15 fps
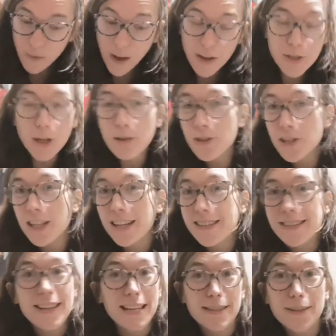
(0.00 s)
I told you loads
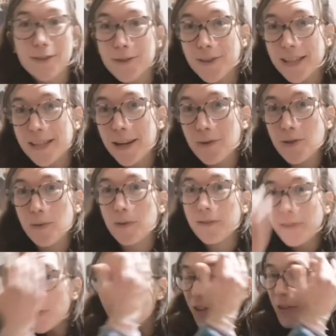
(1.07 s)
of things I'd already told you
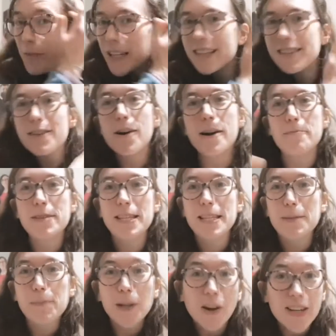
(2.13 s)
before because I'm
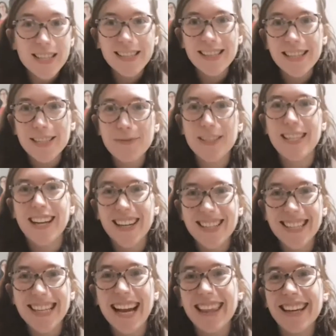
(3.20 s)
splicing this video
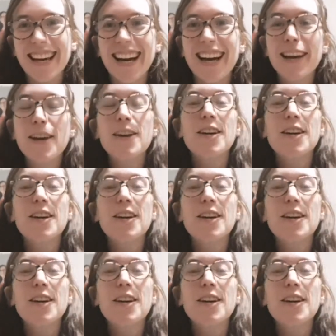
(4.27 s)
together